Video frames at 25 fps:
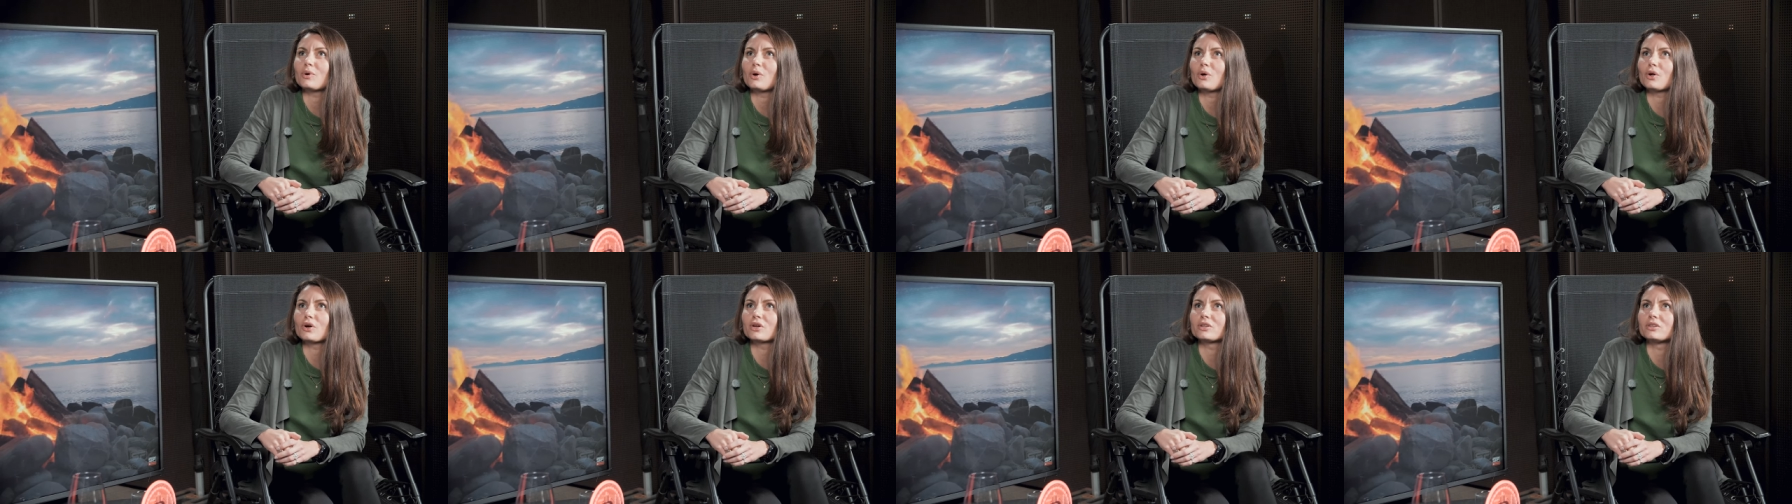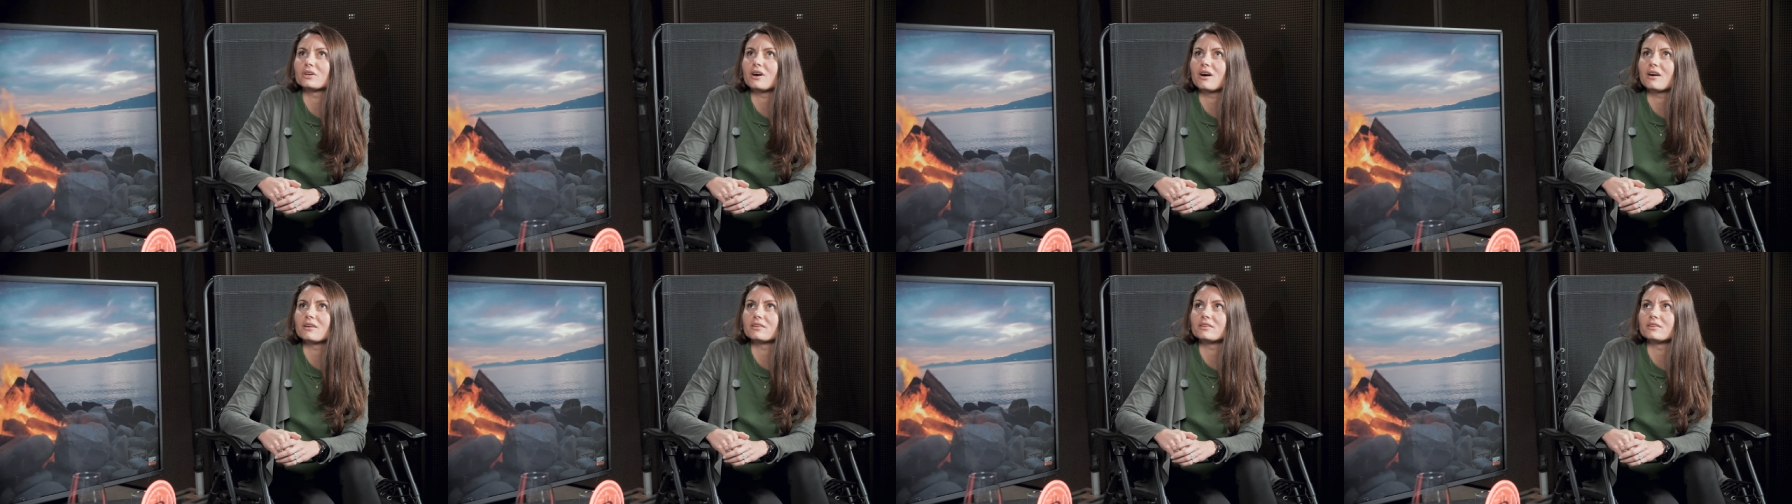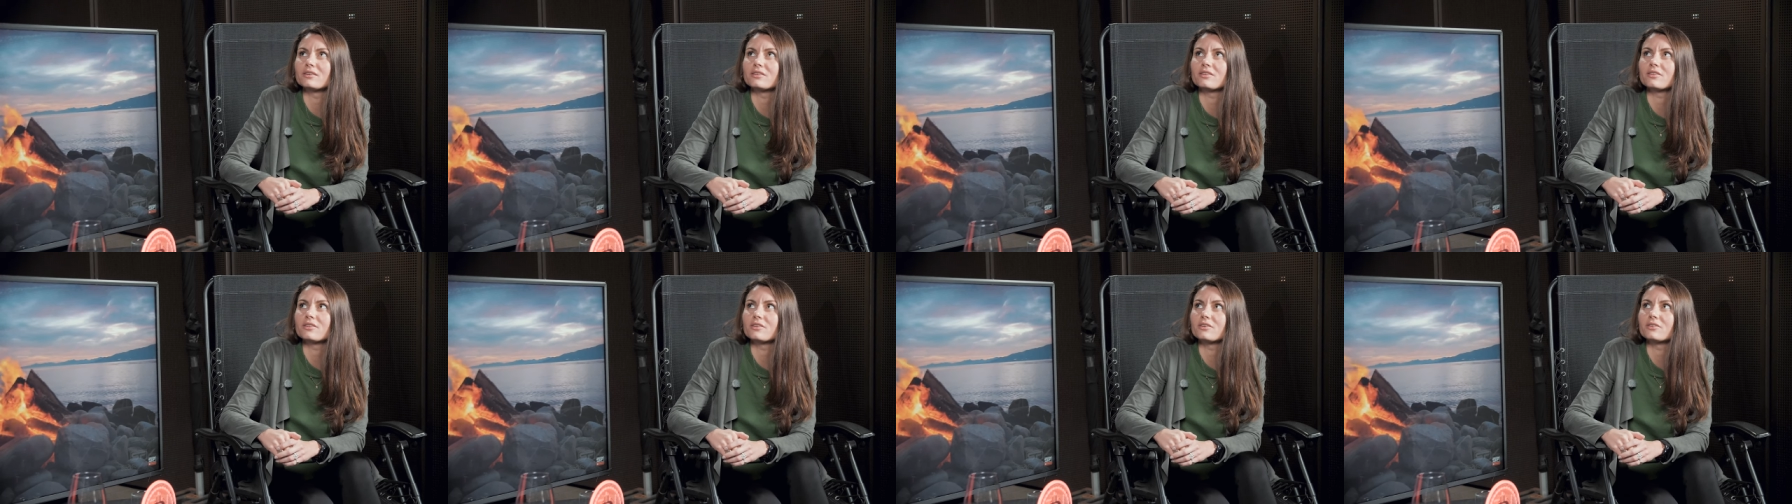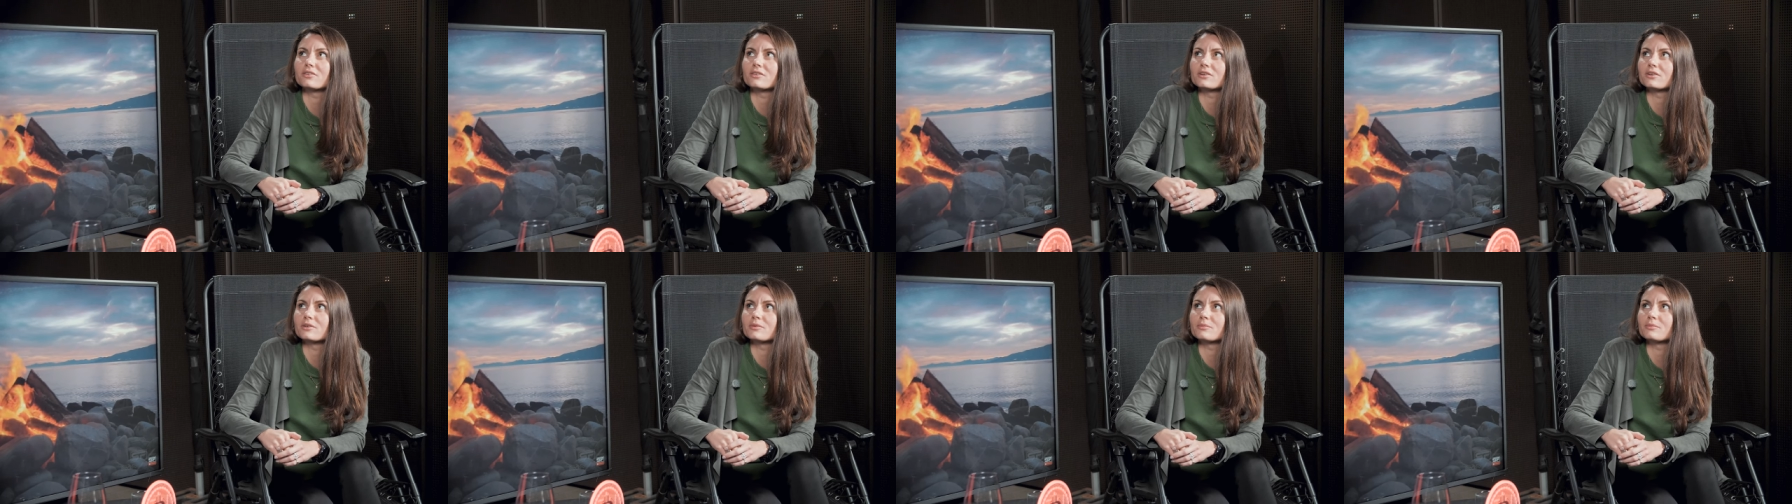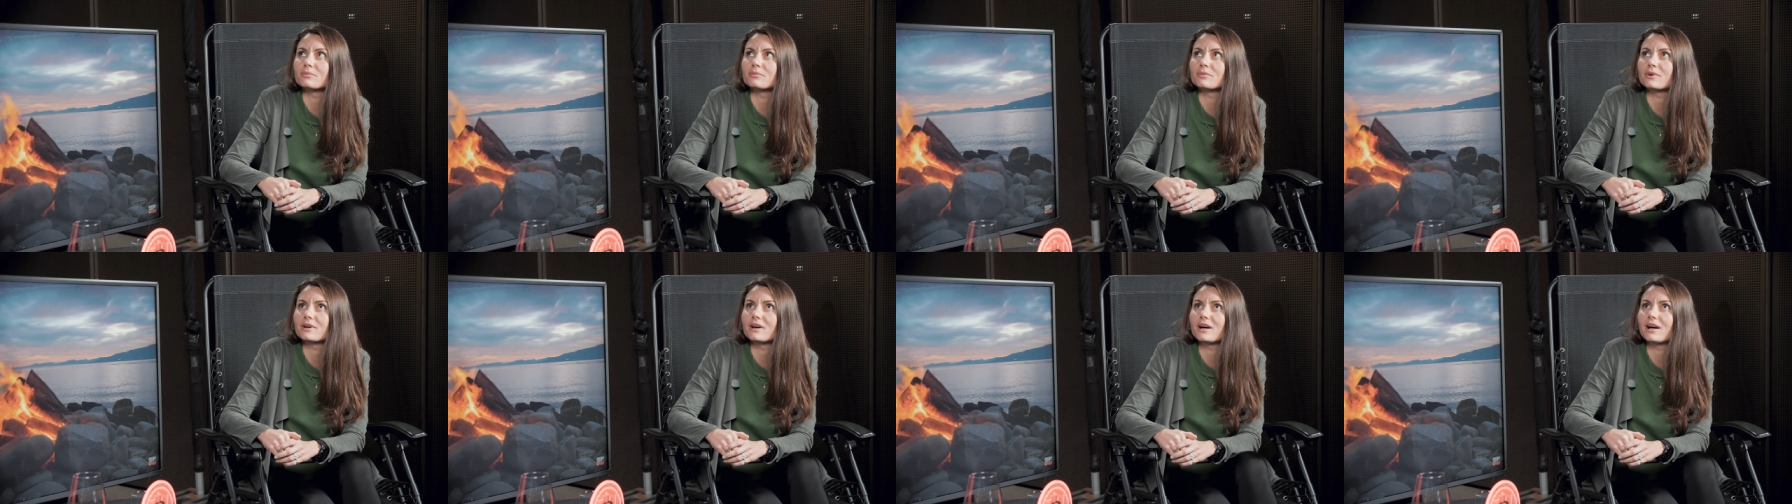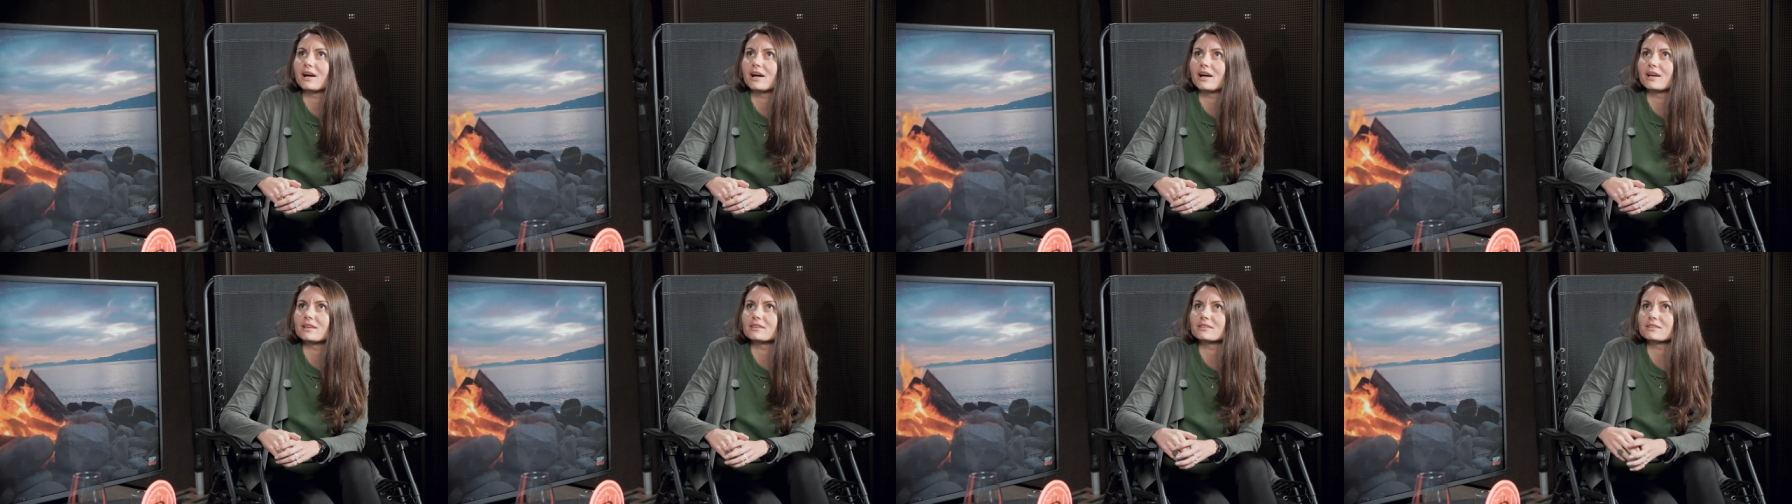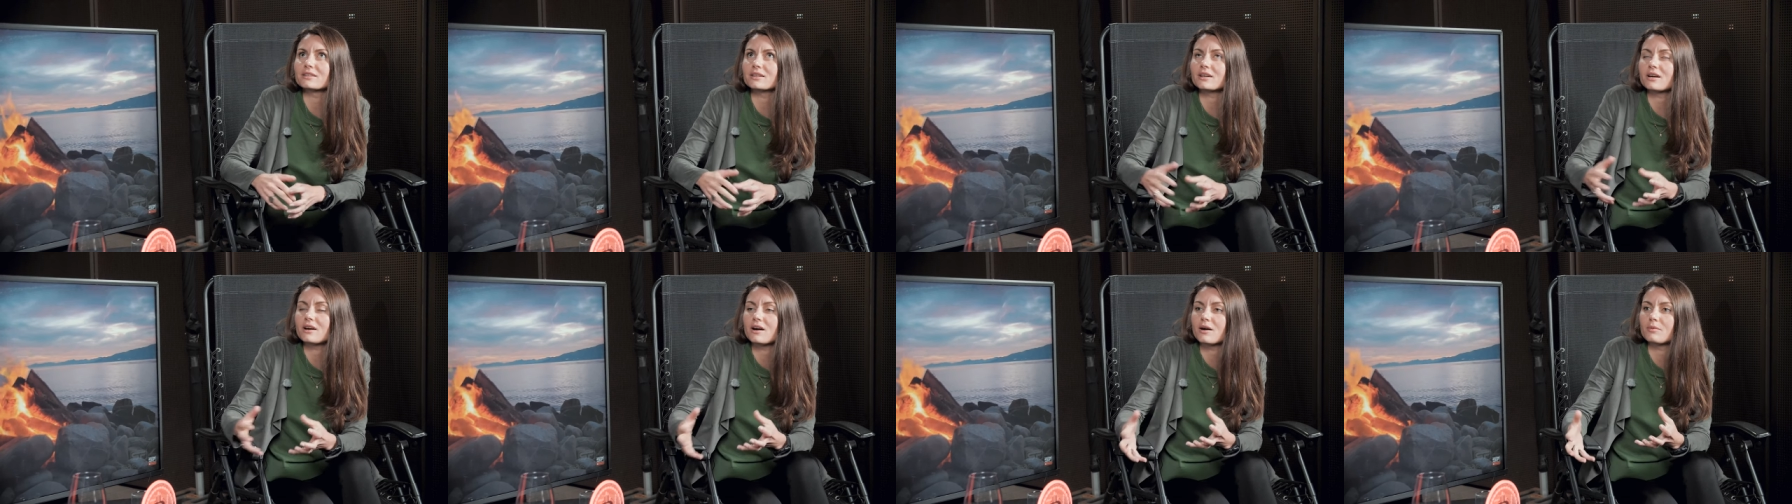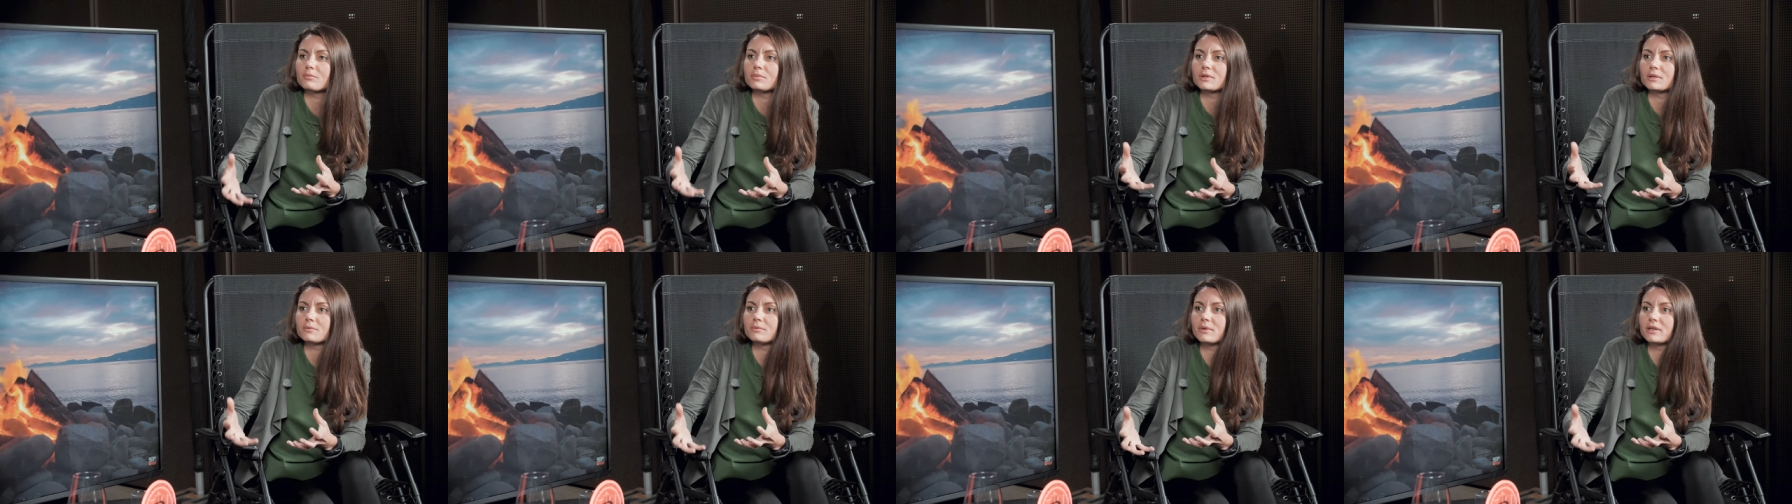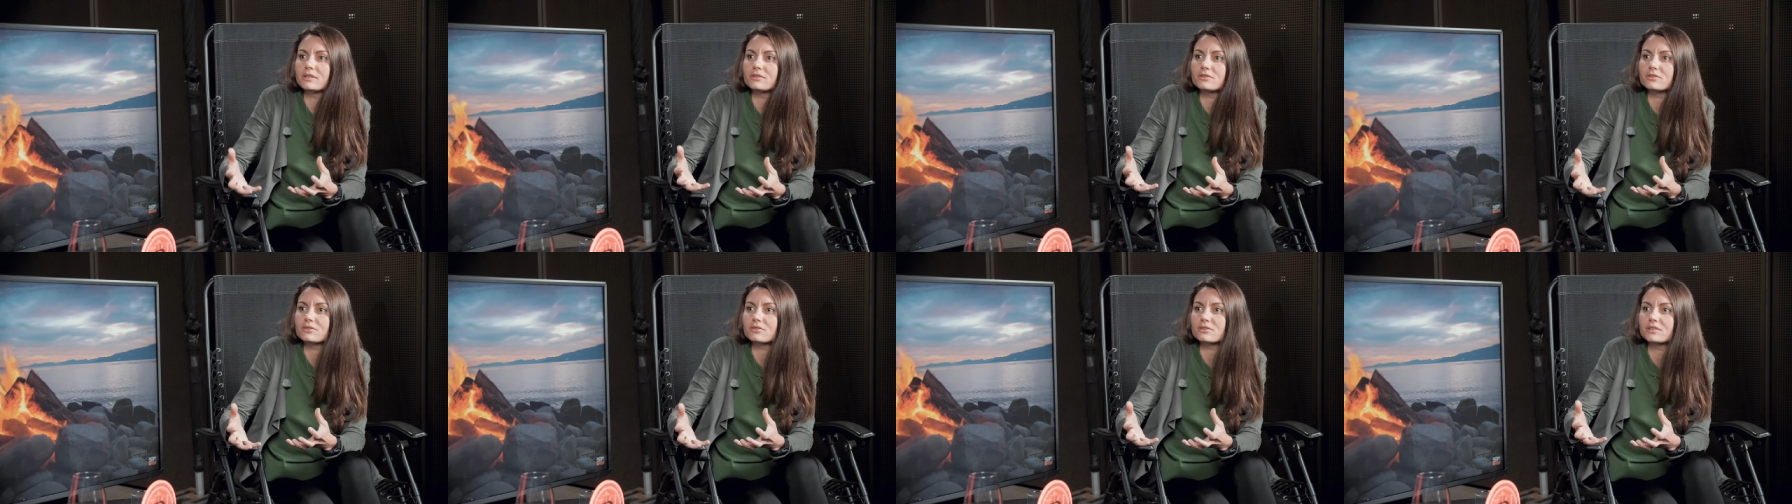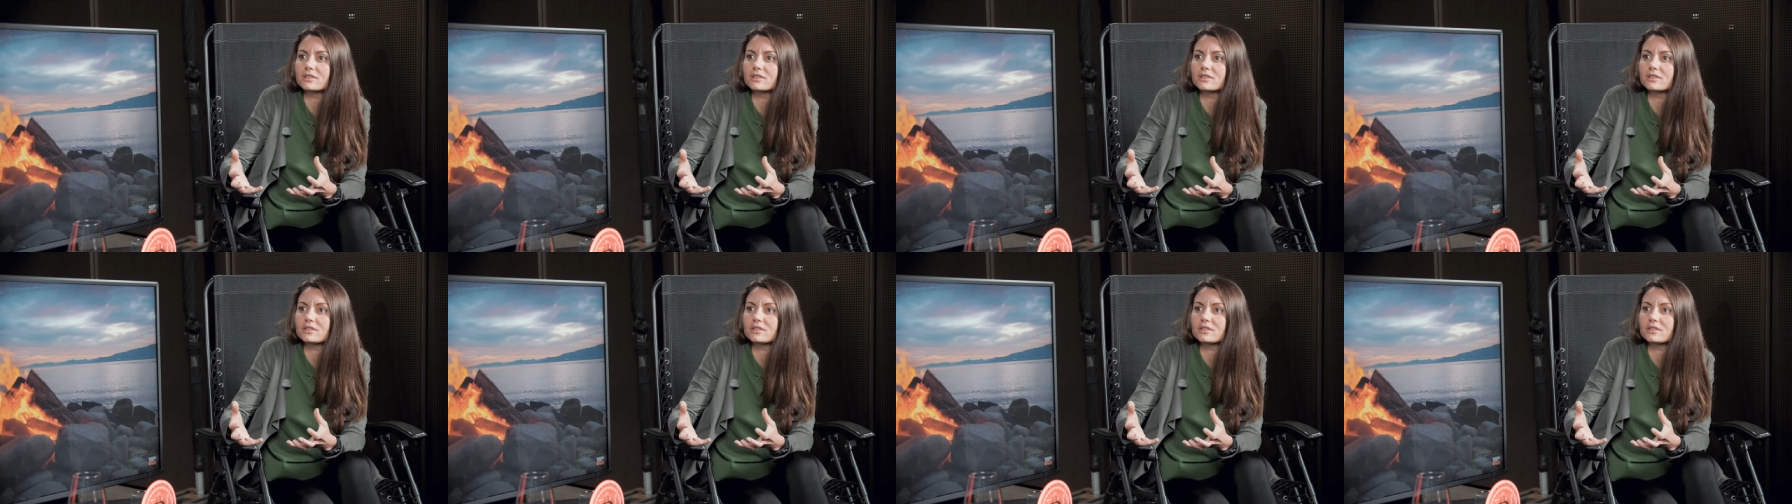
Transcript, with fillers: Polkadot and Ethereum as a complementary.